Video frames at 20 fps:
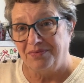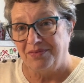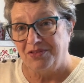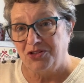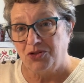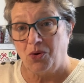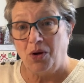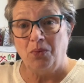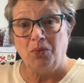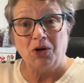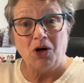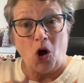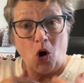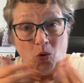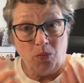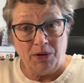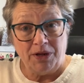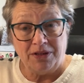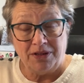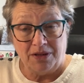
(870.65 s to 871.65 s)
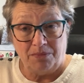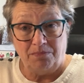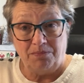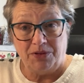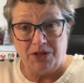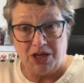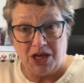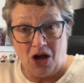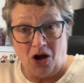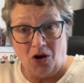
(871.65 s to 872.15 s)
So I will open
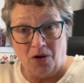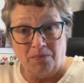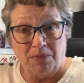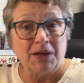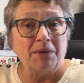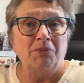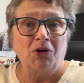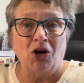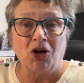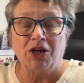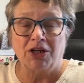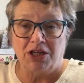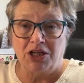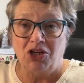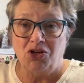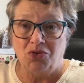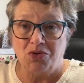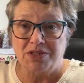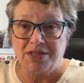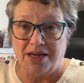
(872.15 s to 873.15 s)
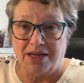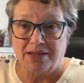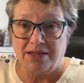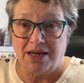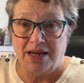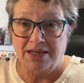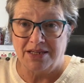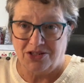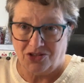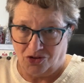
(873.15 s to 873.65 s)
the yarn, but I'm not going to use it
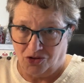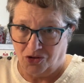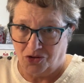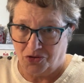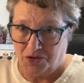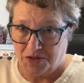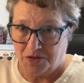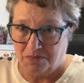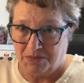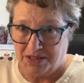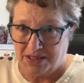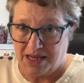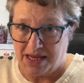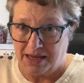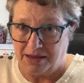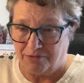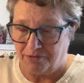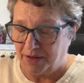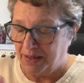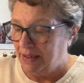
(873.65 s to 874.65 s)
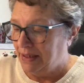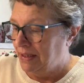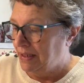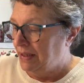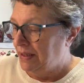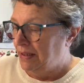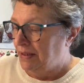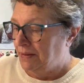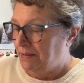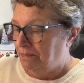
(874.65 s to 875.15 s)
until Christmas Eve.
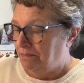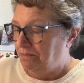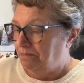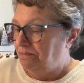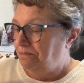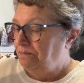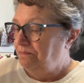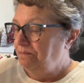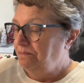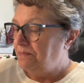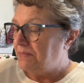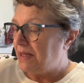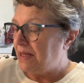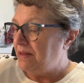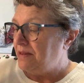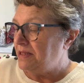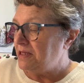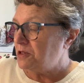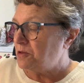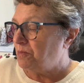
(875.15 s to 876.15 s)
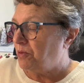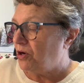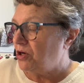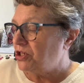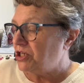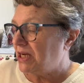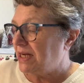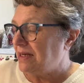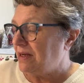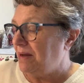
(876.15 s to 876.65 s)
And this
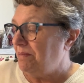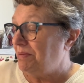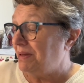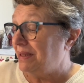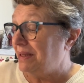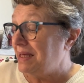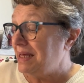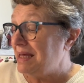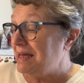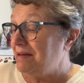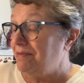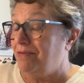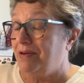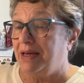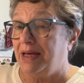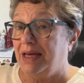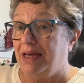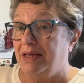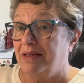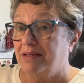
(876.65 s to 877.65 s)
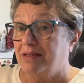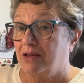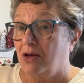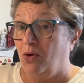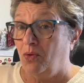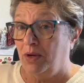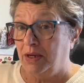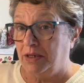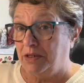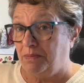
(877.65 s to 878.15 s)
project, I believe, is
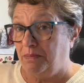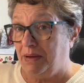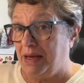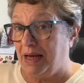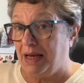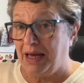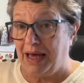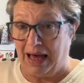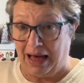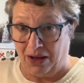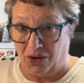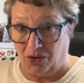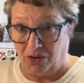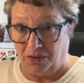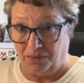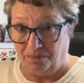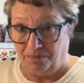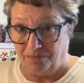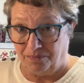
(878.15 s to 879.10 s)
going to be a cowl.